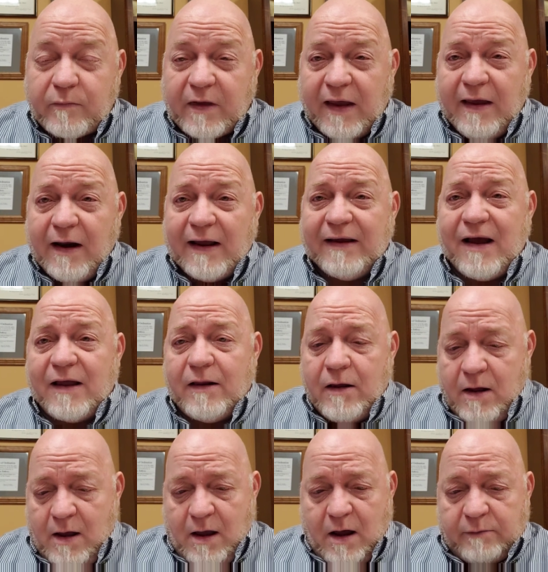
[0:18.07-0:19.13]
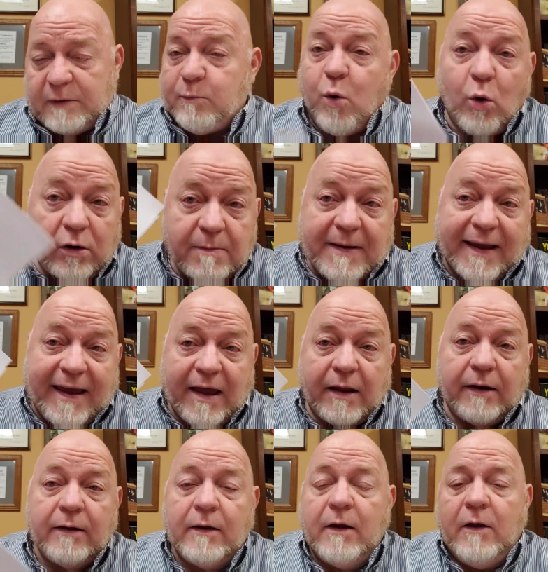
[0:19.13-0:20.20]
And I got a report in my
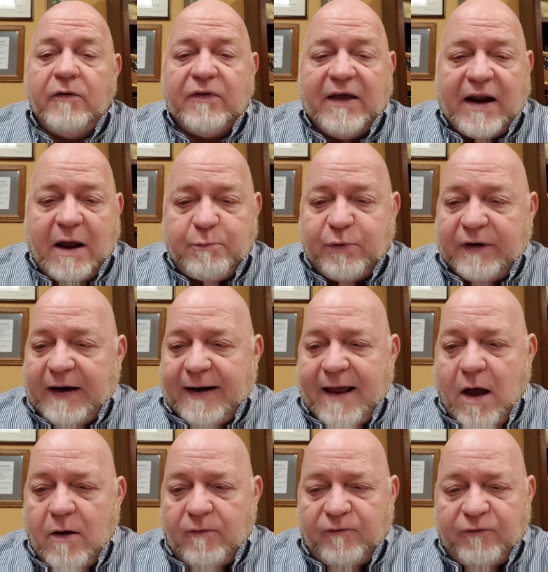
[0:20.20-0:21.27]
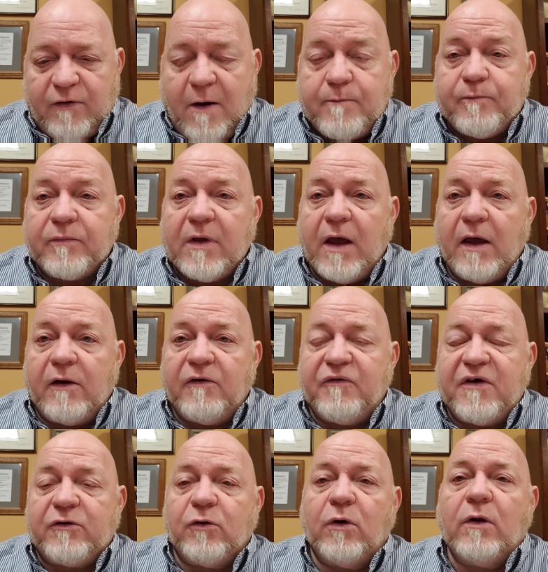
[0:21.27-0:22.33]
hand that I printed out from a
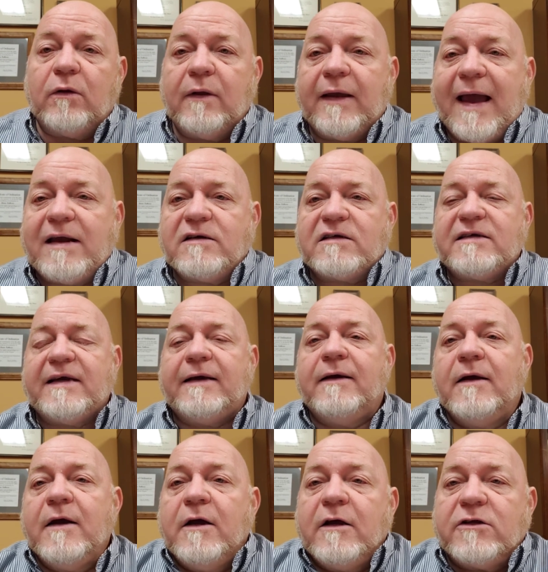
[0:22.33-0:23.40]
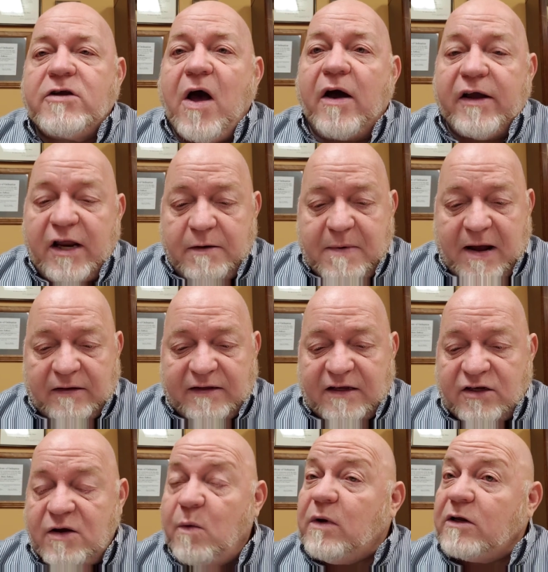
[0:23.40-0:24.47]
federal agency talking about
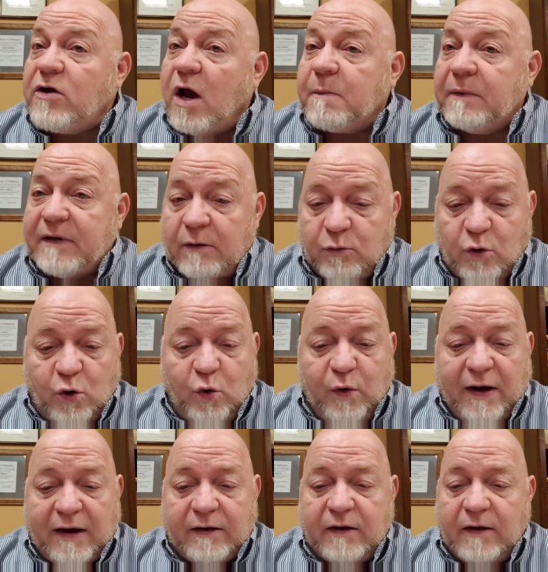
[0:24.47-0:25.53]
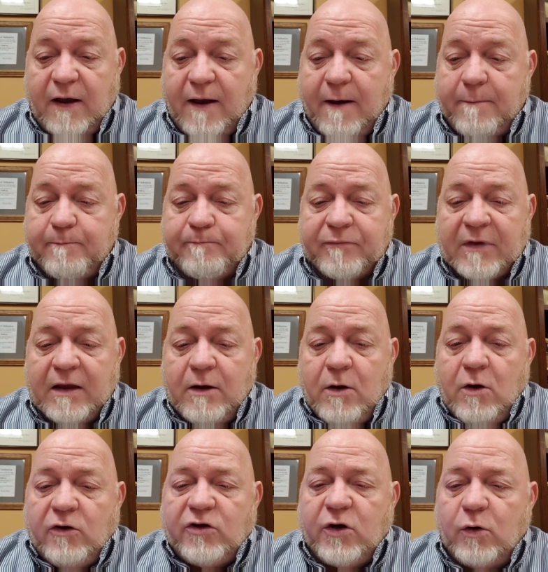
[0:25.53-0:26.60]
this. I want to talk about that real quick.
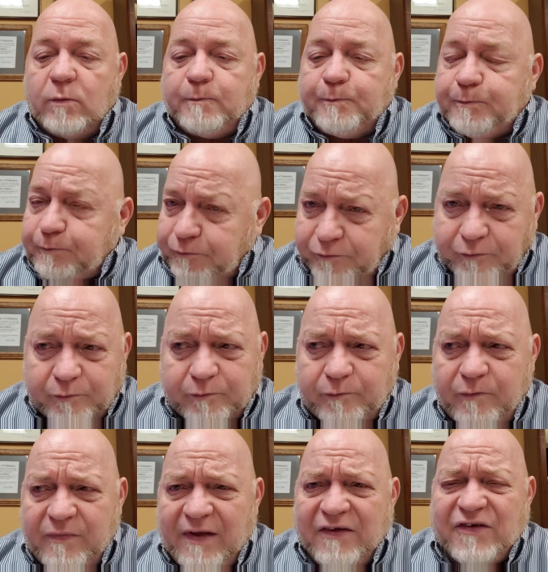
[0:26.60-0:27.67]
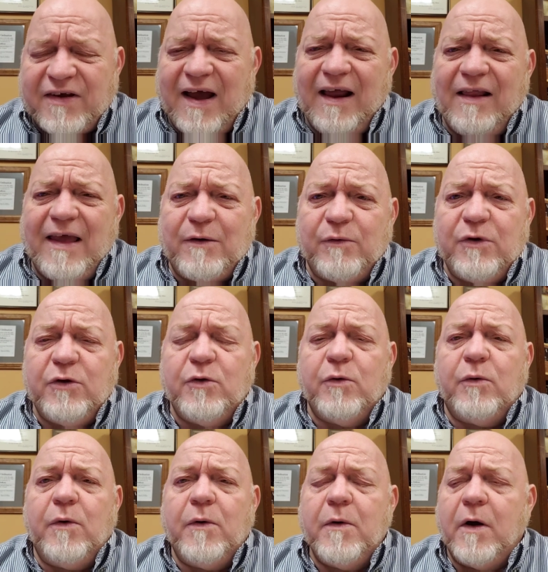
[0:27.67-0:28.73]
So it's kind of like when
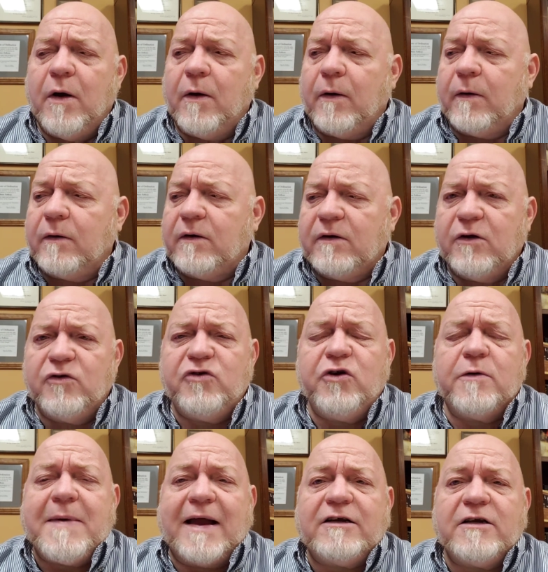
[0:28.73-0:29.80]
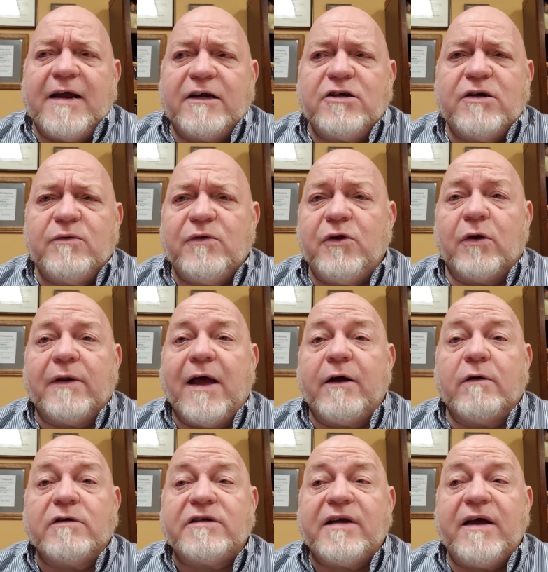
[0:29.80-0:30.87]
you are using your imagination with your
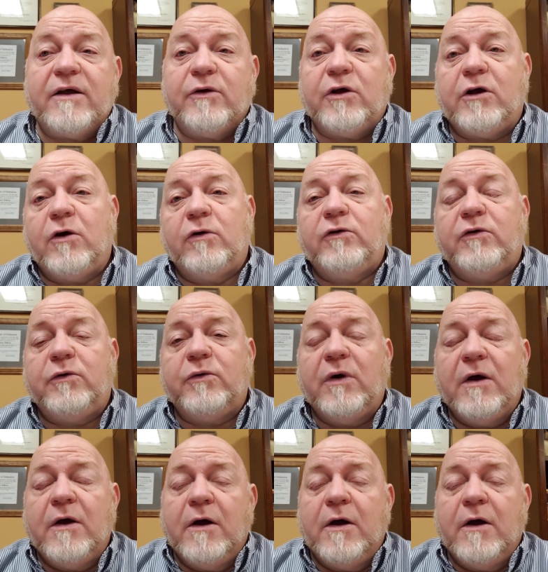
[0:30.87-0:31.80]
Lego set, or you go to